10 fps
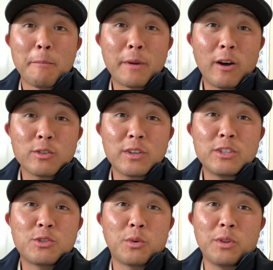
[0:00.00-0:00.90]
but also
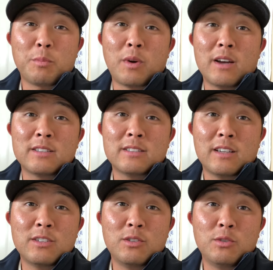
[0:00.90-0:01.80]
enjoy the process
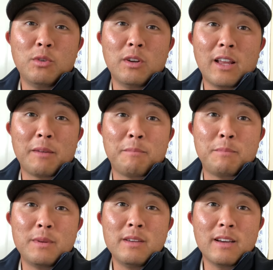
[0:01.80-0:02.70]
as you do it? Like,
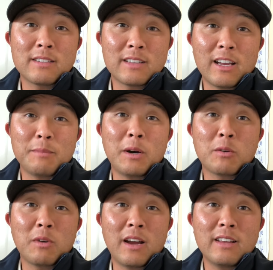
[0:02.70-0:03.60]
be excited about
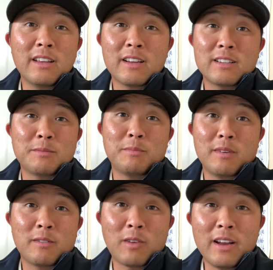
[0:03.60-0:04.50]
grinding it, because
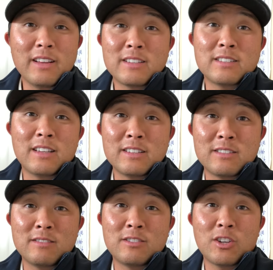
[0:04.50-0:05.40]
grinding
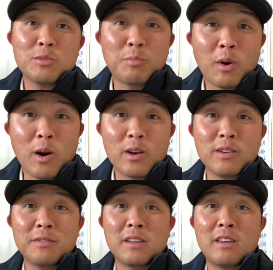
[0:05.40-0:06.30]
is just part
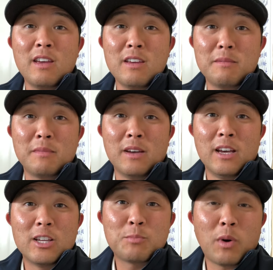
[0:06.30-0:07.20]
of the game.
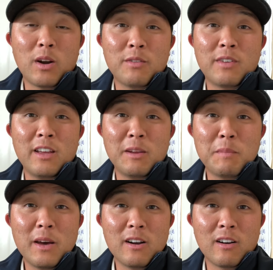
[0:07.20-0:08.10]
It's part of getting
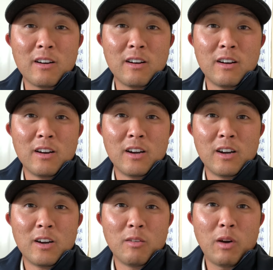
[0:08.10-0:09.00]
better,
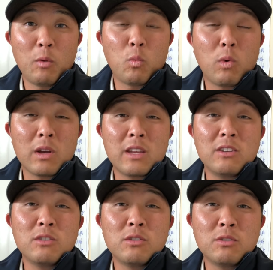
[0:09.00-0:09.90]
right? What can
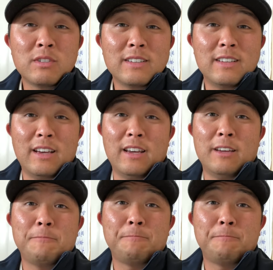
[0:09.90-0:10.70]
you do today